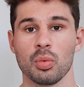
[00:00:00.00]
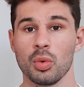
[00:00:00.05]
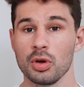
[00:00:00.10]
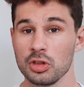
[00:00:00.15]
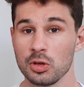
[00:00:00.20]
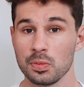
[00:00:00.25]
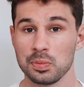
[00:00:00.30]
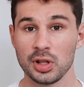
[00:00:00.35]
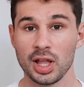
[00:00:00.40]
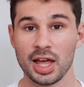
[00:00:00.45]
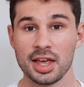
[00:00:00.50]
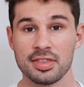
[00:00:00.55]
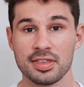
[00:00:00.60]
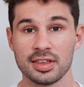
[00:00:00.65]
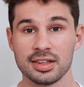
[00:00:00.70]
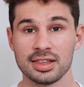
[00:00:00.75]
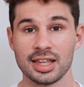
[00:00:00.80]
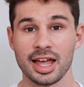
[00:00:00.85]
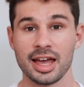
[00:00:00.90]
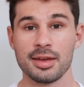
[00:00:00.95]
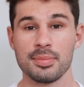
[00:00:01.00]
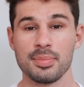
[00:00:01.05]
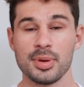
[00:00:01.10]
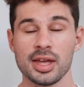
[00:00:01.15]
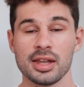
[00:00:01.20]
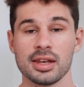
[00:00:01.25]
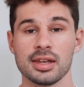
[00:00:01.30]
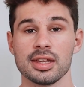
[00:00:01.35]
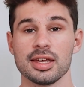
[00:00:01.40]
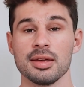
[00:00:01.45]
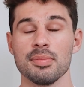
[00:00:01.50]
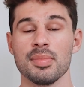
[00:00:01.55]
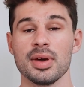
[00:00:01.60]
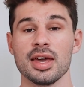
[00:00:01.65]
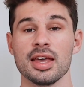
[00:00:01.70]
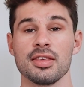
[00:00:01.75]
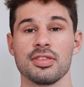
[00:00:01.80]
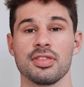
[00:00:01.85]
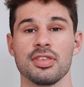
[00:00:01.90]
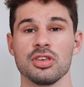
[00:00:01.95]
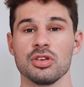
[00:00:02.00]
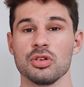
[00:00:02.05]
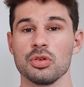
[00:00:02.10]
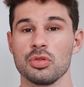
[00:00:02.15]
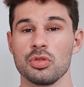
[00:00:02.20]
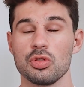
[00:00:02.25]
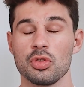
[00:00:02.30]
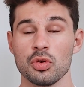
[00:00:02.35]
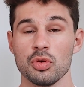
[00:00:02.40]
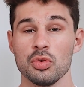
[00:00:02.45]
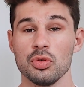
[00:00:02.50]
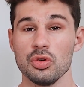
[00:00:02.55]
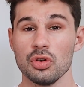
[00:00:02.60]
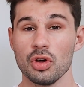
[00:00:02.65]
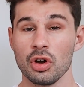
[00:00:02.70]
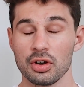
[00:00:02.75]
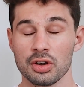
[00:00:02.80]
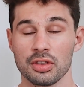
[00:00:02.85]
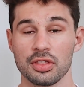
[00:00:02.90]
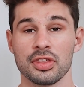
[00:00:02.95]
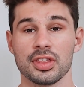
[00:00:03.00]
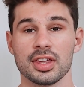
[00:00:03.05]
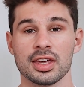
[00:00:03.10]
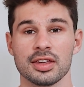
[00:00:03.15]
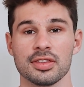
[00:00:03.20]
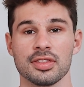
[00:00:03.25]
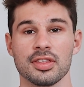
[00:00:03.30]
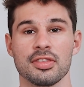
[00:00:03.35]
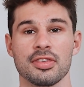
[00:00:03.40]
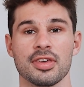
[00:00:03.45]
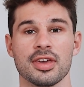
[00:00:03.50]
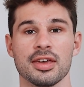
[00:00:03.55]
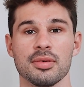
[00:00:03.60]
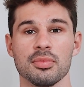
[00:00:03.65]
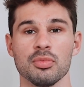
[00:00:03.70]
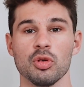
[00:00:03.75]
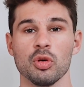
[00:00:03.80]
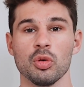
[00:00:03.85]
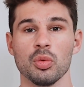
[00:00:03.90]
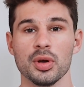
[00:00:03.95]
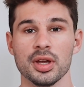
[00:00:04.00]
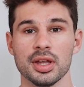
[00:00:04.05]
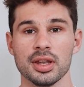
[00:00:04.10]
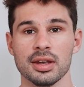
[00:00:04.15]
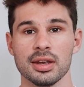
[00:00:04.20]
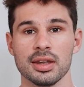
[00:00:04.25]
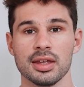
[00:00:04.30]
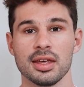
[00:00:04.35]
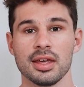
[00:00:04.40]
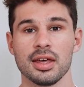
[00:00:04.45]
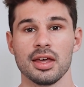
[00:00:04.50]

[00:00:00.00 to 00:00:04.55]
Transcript: When you place a lay bet, it means that you do not think the team will win.